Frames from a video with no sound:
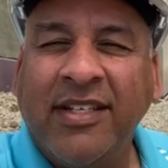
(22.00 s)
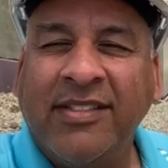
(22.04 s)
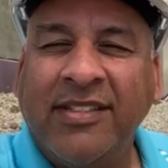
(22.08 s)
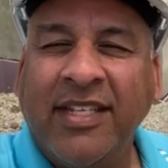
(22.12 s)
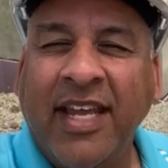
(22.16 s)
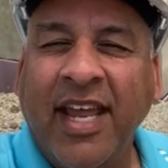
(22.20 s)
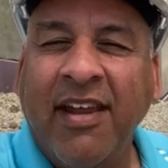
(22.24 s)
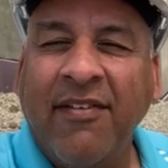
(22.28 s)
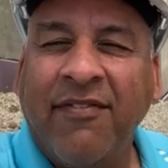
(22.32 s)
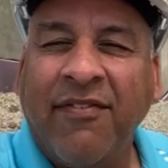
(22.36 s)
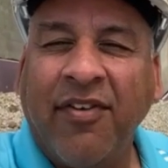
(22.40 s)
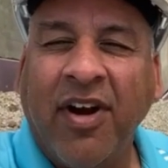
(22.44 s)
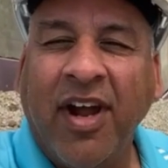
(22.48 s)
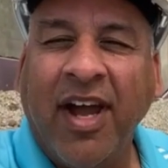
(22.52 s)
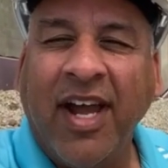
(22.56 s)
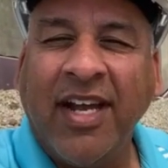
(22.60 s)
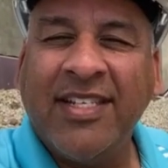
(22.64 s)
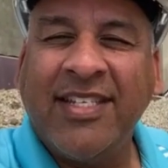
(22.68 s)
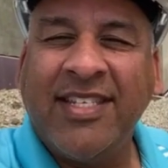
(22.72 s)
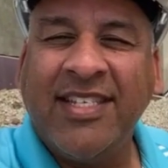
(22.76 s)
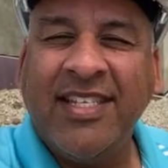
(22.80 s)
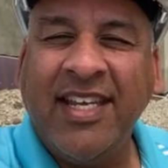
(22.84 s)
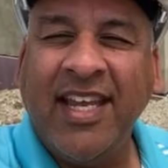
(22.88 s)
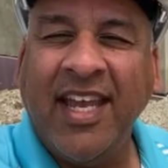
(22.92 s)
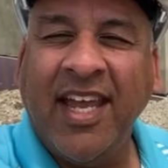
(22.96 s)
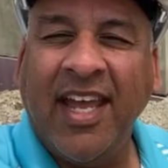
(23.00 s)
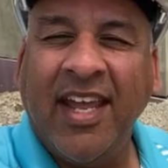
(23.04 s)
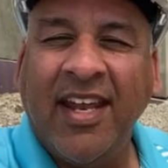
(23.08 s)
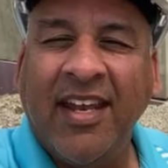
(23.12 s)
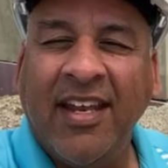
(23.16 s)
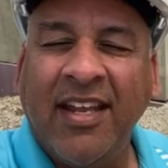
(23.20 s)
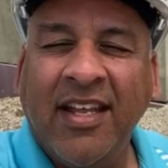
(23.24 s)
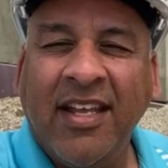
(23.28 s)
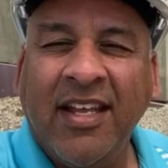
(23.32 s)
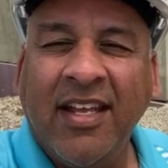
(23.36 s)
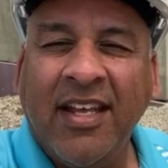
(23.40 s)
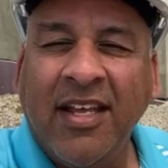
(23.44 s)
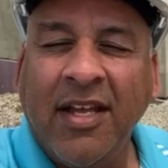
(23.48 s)
day for I C
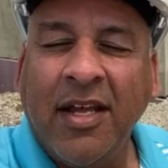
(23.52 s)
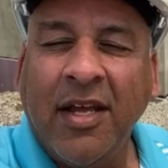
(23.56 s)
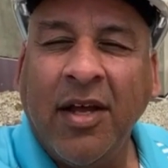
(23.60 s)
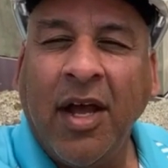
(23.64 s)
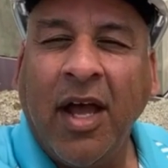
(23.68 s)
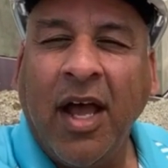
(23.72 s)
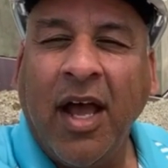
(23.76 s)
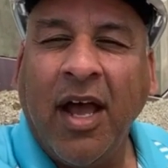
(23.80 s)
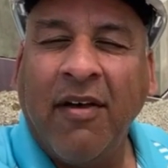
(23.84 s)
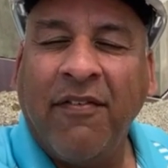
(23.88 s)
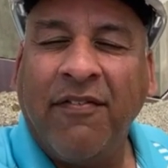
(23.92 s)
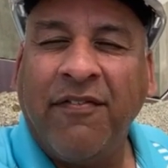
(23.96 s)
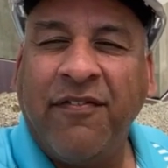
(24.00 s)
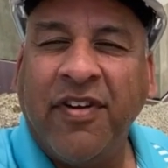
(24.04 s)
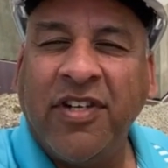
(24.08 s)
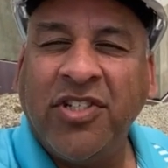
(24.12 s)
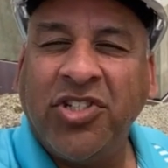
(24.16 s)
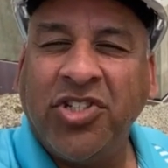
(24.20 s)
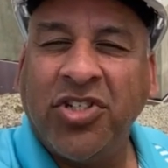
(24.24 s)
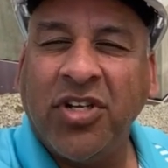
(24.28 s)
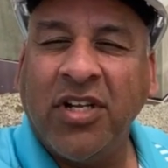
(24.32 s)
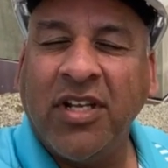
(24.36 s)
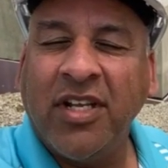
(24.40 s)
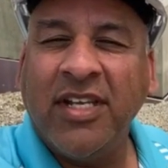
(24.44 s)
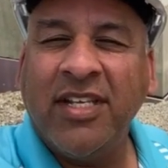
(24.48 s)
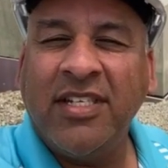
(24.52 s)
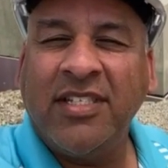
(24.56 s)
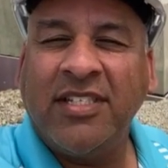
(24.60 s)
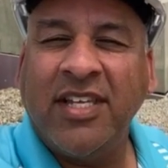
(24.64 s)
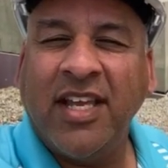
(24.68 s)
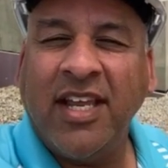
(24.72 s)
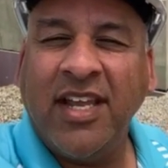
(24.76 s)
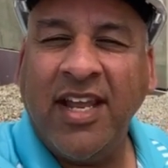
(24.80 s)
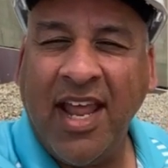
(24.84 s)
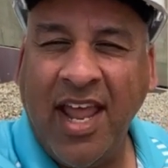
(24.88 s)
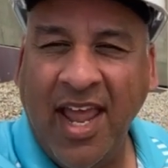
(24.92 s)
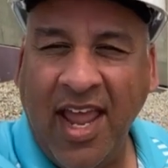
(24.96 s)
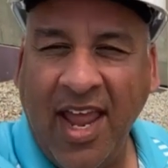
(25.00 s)
N. Officially
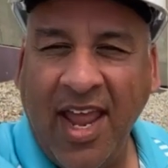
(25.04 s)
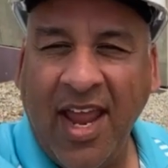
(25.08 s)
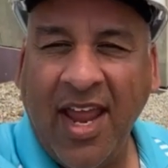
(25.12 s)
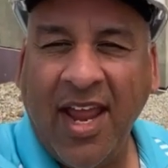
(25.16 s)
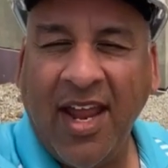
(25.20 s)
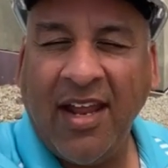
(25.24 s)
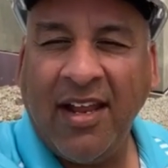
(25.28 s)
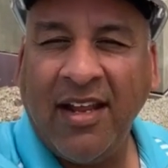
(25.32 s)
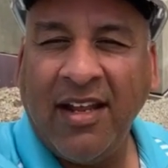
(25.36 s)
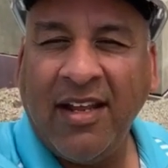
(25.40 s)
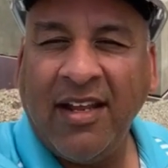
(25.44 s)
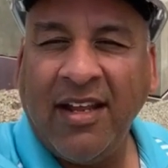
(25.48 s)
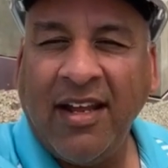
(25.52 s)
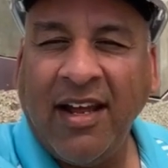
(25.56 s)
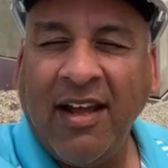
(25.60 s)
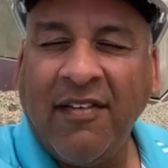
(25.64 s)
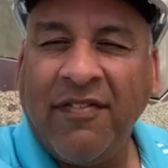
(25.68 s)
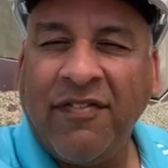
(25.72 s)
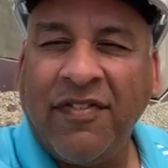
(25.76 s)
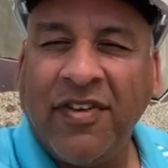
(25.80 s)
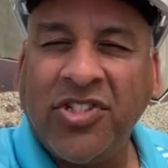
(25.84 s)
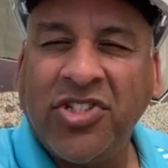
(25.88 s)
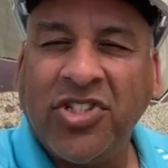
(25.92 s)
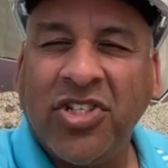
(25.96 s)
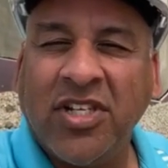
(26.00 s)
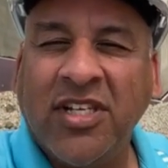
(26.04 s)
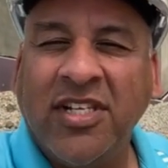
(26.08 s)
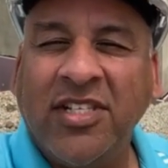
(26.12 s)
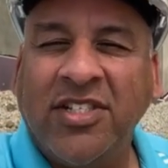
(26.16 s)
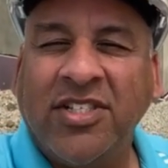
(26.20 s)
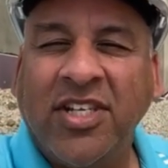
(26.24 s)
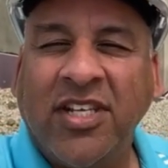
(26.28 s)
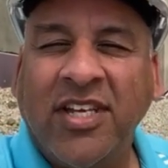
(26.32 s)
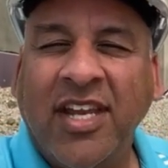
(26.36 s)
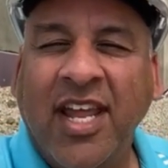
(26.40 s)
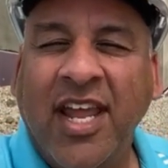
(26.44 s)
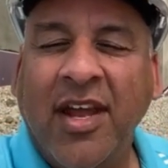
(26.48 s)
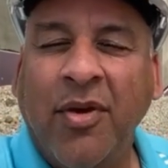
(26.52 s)
today, officially
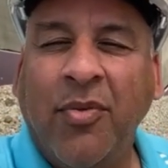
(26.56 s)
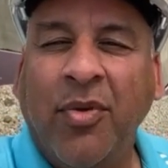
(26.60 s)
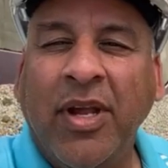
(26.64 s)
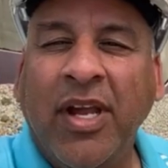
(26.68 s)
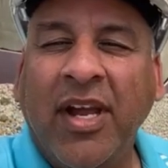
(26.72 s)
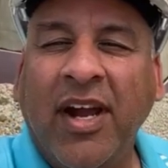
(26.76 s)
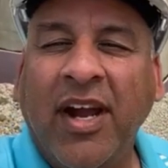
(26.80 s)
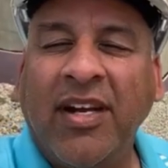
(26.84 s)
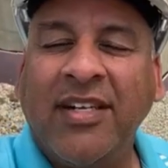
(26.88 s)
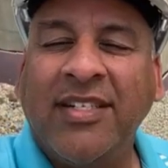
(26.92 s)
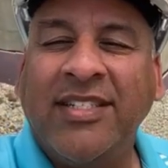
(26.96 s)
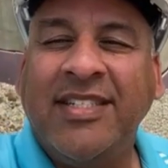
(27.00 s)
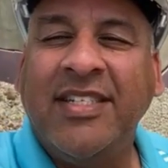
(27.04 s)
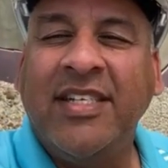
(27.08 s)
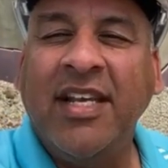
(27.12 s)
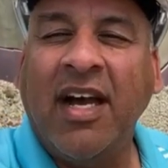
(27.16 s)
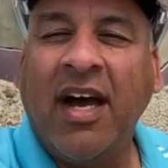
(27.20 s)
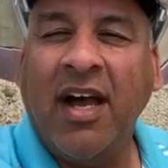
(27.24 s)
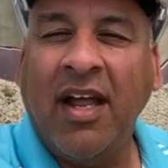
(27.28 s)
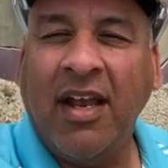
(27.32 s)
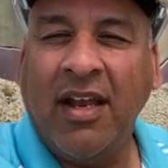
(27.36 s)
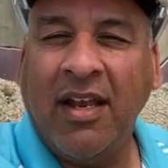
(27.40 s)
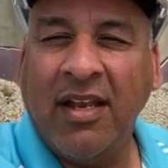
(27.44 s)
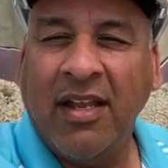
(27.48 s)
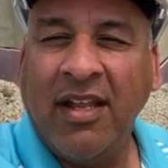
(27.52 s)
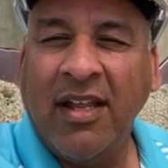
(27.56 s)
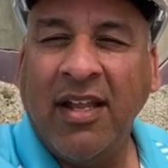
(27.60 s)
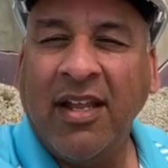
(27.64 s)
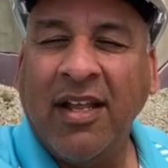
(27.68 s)
today we are done,